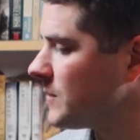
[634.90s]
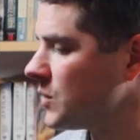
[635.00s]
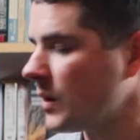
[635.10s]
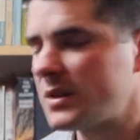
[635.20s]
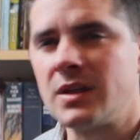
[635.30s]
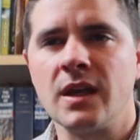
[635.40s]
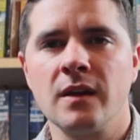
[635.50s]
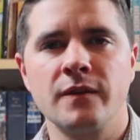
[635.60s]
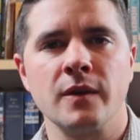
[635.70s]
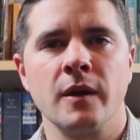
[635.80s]
Join us
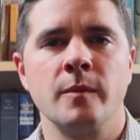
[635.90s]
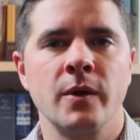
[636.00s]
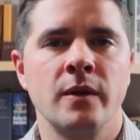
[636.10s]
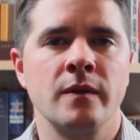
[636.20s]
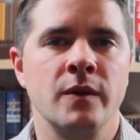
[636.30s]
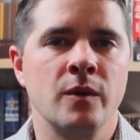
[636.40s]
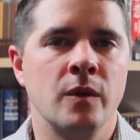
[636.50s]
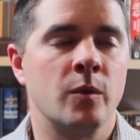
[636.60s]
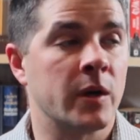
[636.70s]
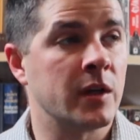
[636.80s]
again for another book
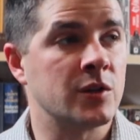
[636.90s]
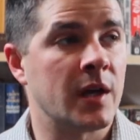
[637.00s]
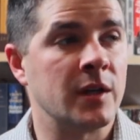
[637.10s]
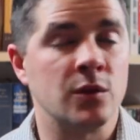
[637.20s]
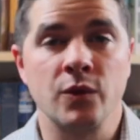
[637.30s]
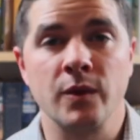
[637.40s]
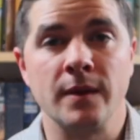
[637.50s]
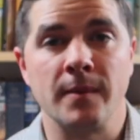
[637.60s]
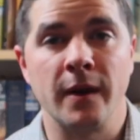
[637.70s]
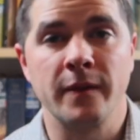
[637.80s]
review. We're going to try to do
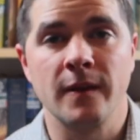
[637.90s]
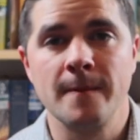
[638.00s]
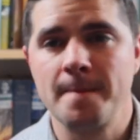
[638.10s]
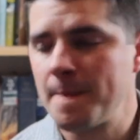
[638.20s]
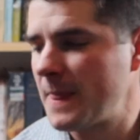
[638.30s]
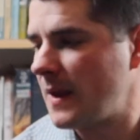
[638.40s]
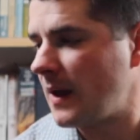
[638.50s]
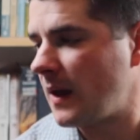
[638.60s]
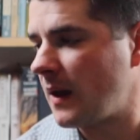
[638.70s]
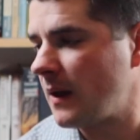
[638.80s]
3 a month.
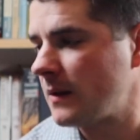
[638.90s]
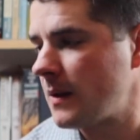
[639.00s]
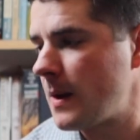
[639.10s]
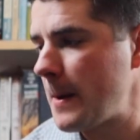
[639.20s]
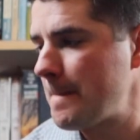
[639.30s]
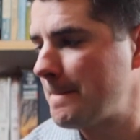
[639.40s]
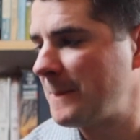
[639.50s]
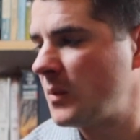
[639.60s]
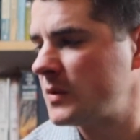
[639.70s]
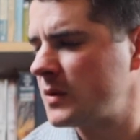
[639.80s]
And
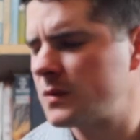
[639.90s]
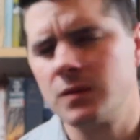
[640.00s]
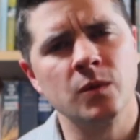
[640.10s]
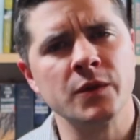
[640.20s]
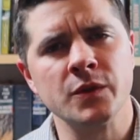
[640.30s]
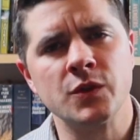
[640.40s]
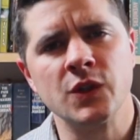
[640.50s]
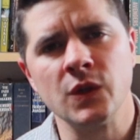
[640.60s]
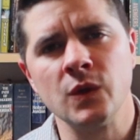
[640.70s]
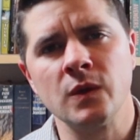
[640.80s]
we'll do
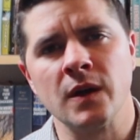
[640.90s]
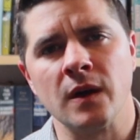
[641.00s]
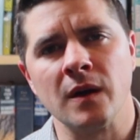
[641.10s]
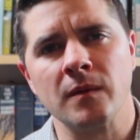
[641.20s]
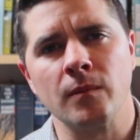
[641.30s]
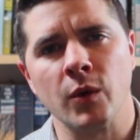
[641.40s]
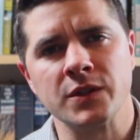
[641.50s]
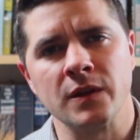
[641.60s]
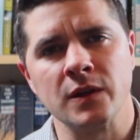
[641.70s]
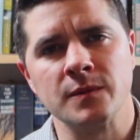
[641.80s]
2 that are more
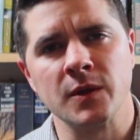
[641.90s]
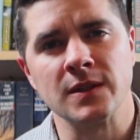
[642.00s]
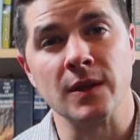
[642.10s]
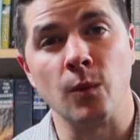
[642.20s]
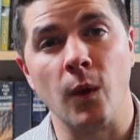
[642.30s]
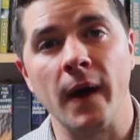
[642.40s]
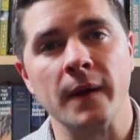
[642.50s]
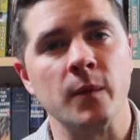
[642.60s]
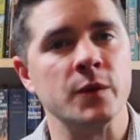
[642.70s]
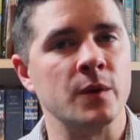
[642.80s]
serious books, and then
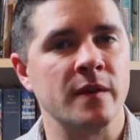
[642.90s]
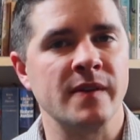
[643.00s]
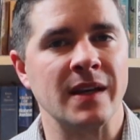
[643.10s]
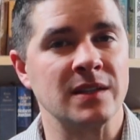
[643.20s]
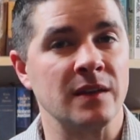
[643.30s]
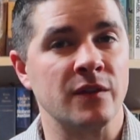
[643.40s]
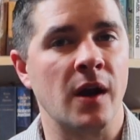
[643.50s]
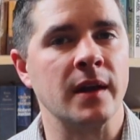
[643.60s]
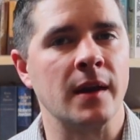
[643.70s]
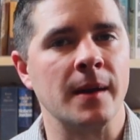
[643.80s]
1 we'll do a Fantasy
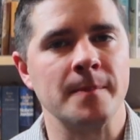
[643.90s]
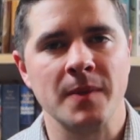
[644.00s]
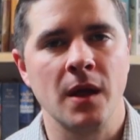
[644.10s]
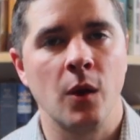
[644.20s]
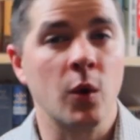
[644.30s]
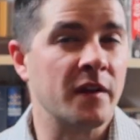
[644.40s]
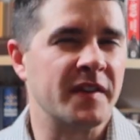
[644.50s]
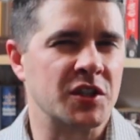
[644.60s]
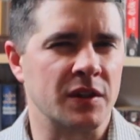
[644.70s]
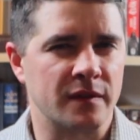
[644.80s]
Friday. Or a
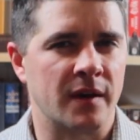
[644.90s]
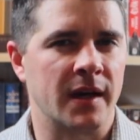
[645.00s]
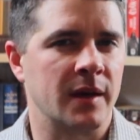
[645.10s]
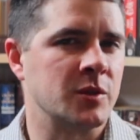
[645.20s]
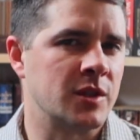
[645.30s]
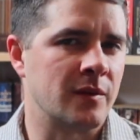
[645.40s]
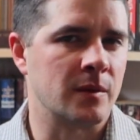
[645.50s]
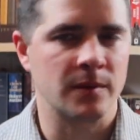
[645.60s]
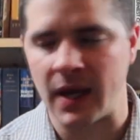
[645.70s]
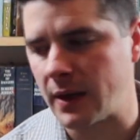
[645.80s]
Fiction Friday,
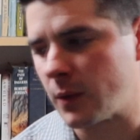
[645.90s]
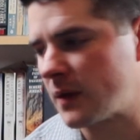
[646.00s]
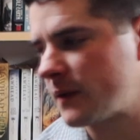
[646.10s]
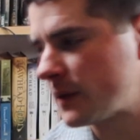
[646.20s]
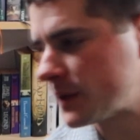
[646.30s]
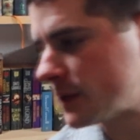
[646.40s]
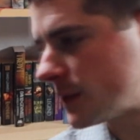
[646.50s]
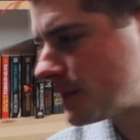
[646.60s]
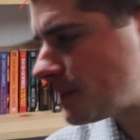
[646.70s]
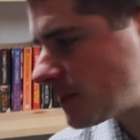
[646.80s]
whichever category it falls
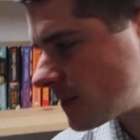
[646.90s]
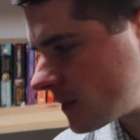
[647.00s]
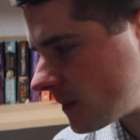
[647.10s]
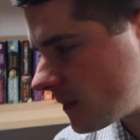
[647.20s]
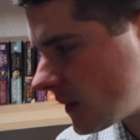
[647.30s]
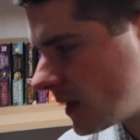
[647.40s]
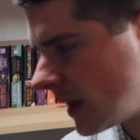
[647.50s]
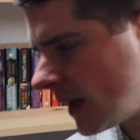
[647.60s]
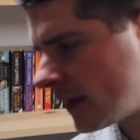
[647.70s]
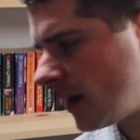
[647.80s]
into.
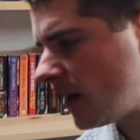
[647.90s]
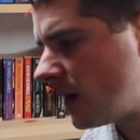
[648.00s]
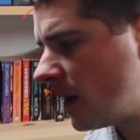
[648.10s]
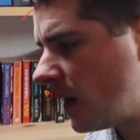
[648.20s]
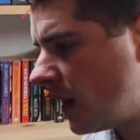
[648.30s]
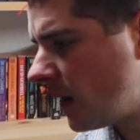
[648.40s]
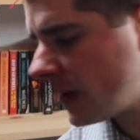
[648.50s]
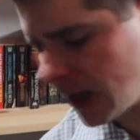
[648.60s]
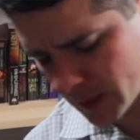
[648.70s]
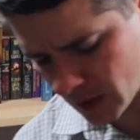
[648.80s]
And
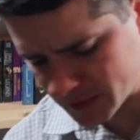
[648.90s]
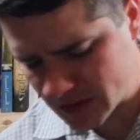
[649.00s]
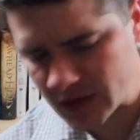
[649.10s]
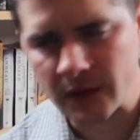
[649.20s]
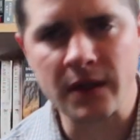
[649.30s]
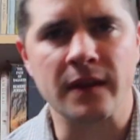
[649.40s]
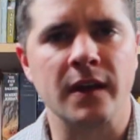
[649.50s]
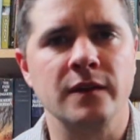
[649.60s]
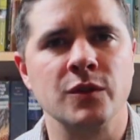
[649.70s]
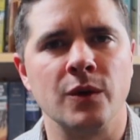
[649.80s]
yeah, we hope to see you again.
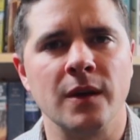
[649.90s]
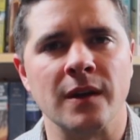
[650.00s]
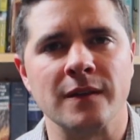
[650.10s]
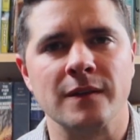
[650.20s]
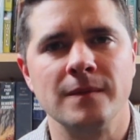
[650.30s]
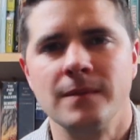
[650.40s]
Thanks for joining us.